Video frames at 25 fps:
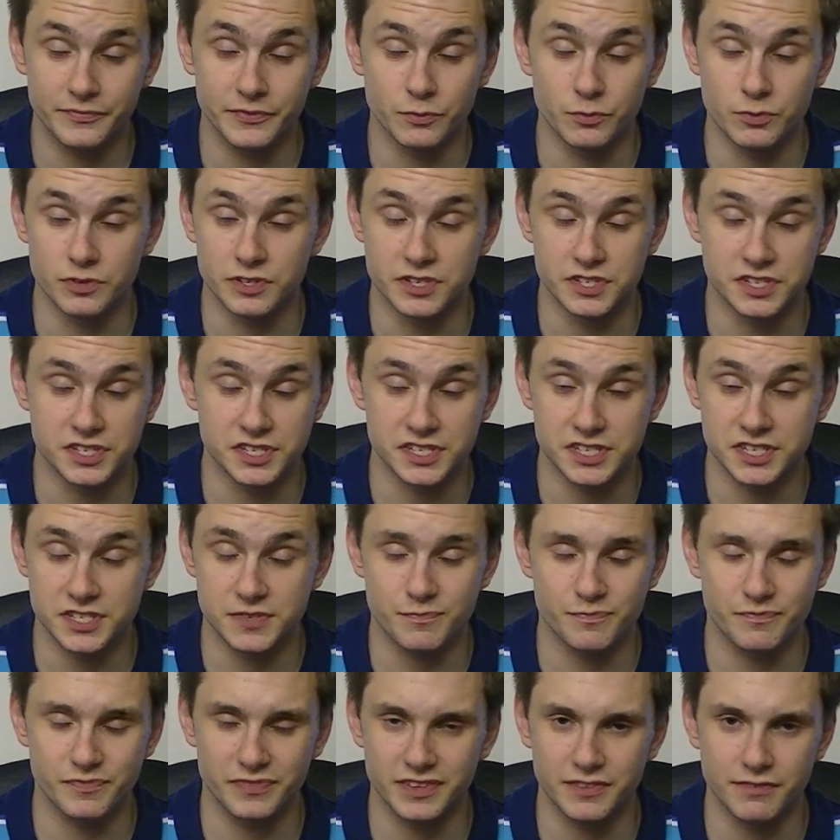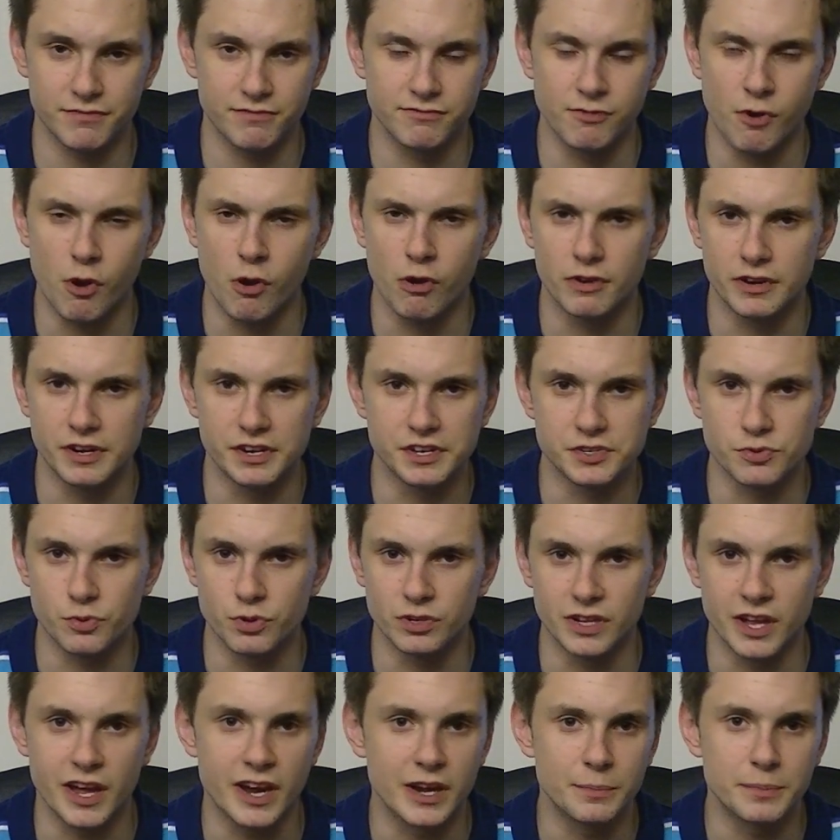was just foreign to a
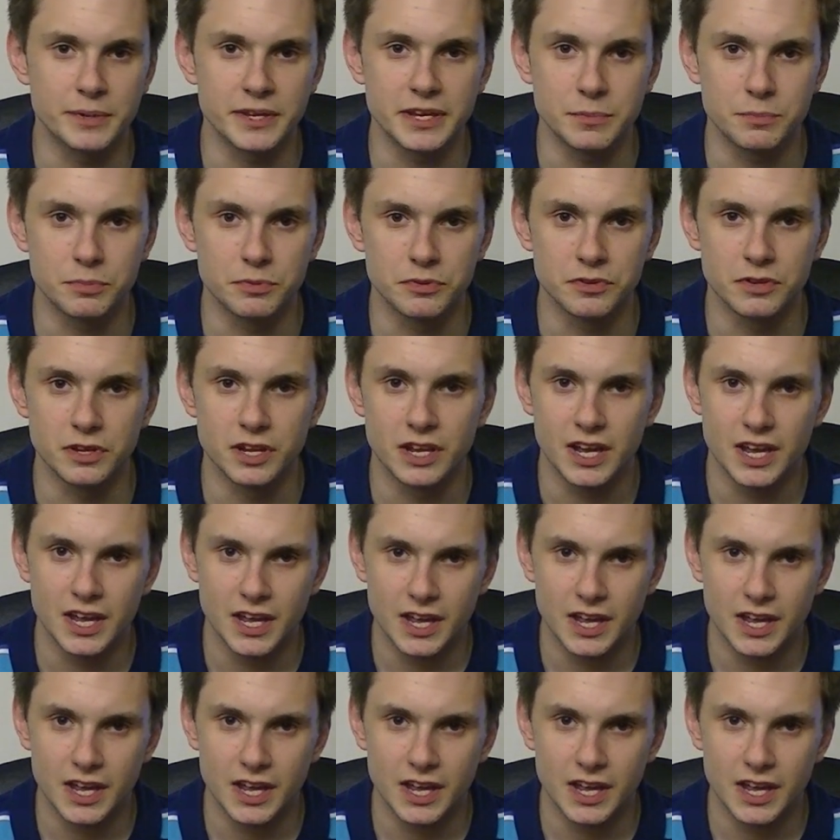lot of people.